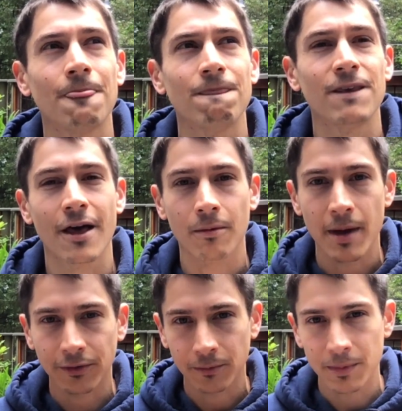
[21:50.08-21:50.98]

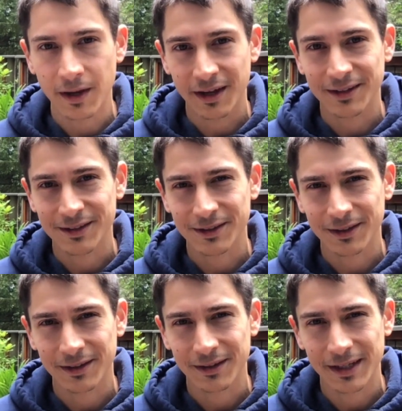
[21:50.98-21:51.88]
elemental beings
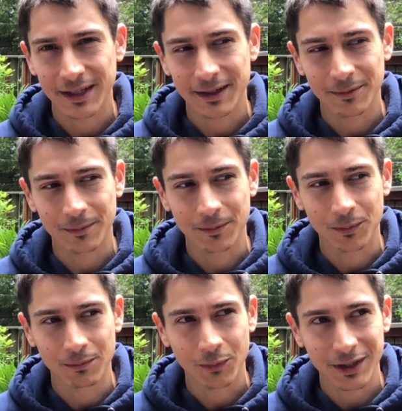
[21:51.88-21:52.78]

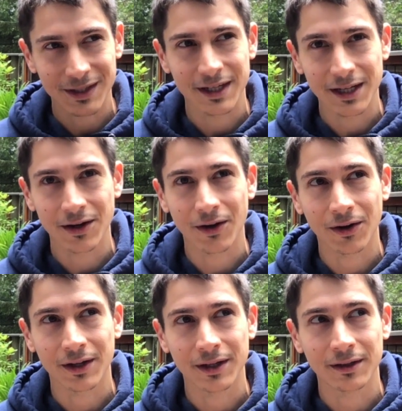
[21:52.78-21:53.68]
present
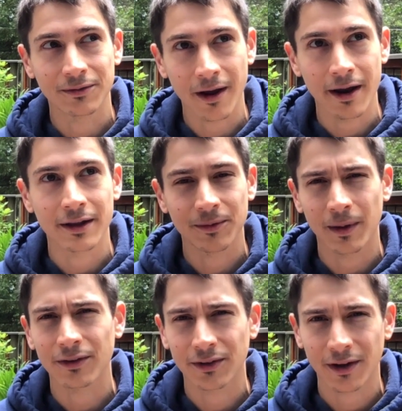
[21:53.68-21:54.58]
here in finite
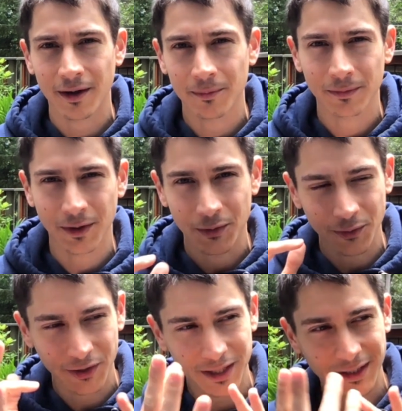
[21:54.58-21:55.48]
space-time.
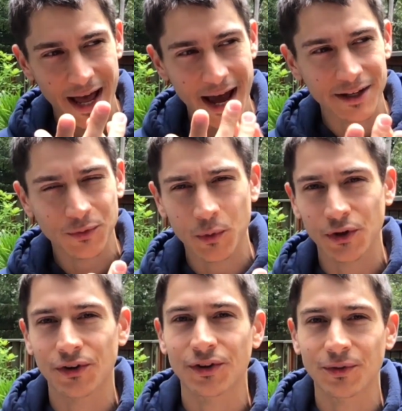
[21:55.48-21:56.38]
There's like a lattice work
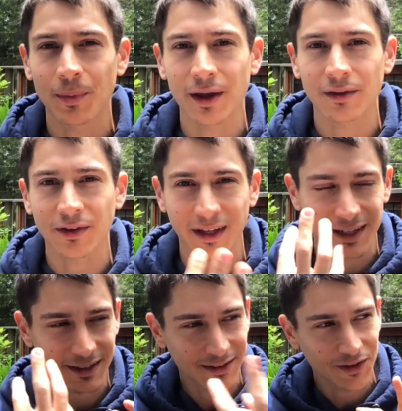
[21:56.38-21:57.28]
to space, and I
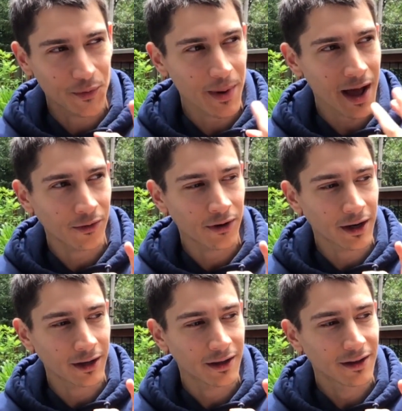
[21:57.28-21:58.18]
can see the
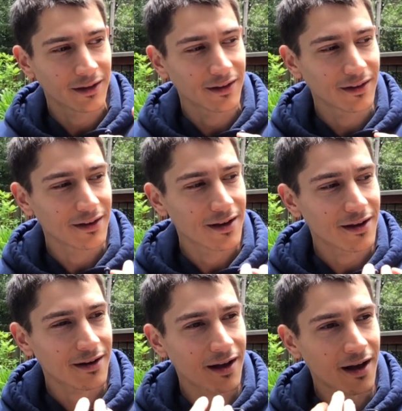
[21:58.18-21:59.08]
patterning,
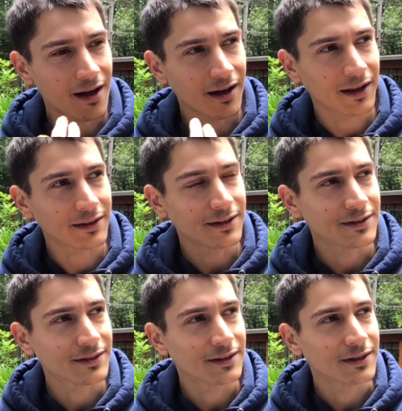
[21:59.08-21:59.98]
and these,